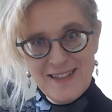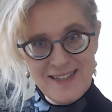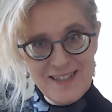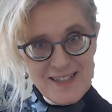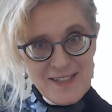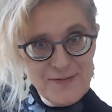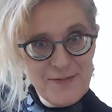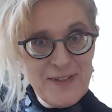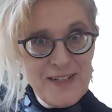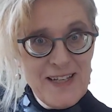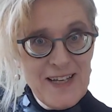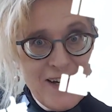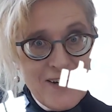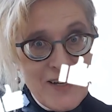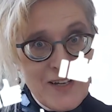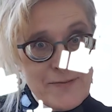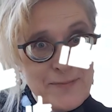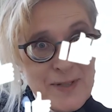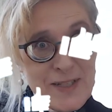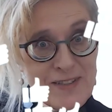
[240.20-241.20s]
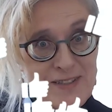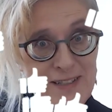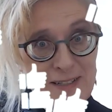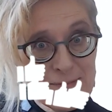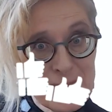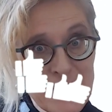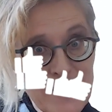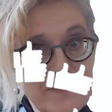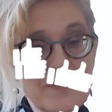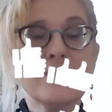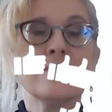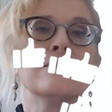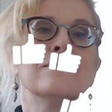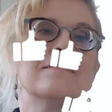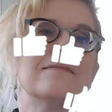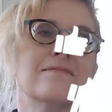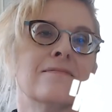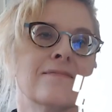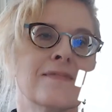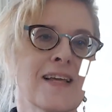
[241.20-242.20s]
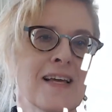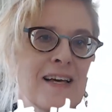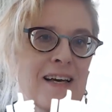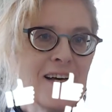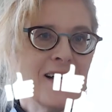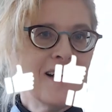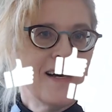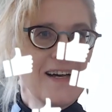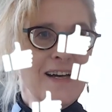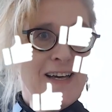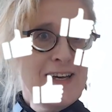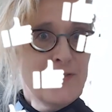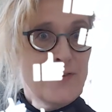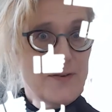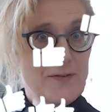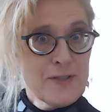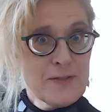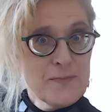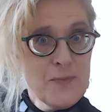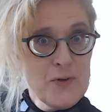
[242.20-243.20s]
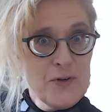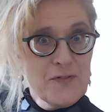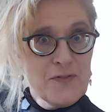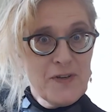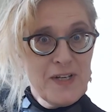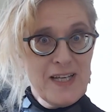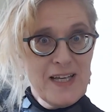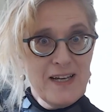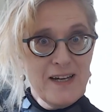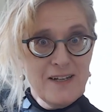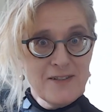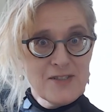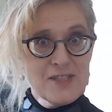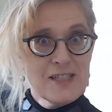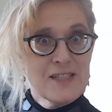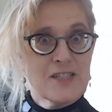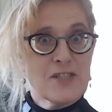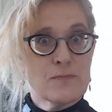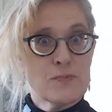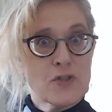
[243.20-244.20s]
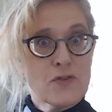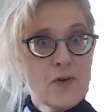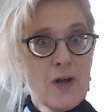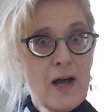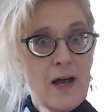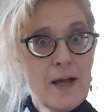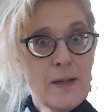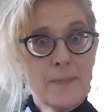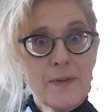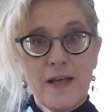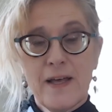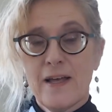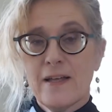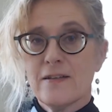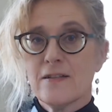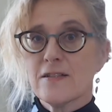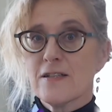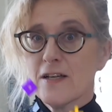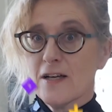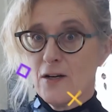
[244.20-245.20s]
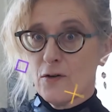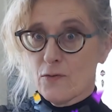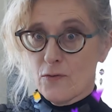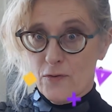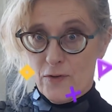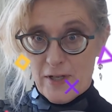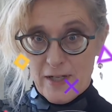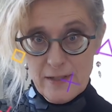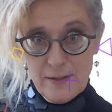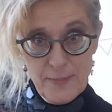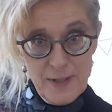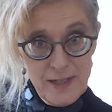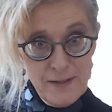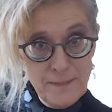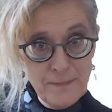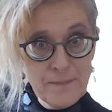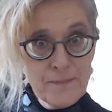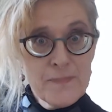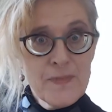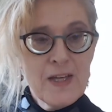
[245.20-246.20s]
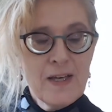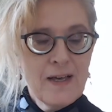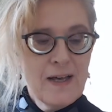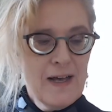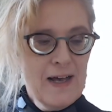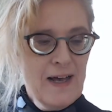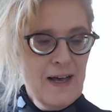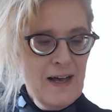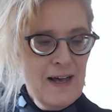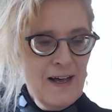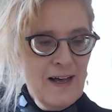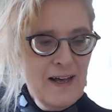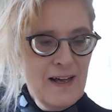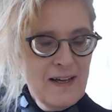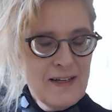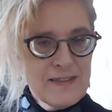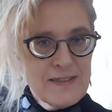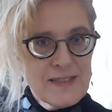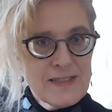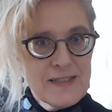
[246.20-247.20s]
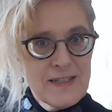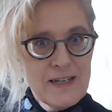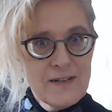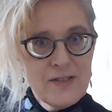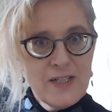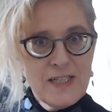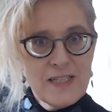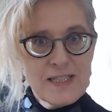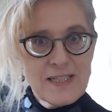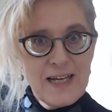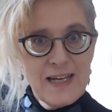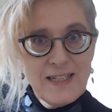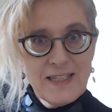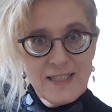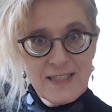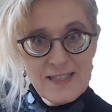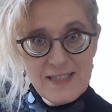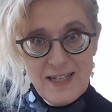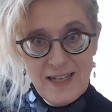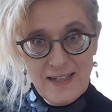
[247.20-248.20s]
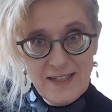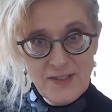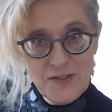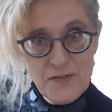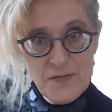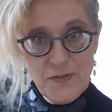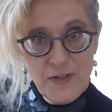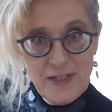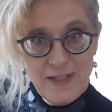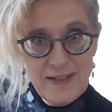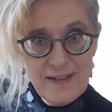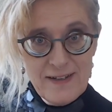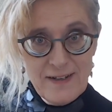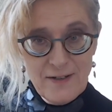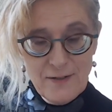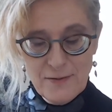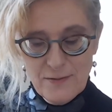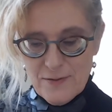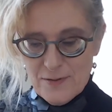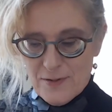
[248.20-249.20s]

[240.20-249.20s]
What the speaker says: this video, give me a thumbs up. If you want more videos, subscribe and ring the bell. And there is a second video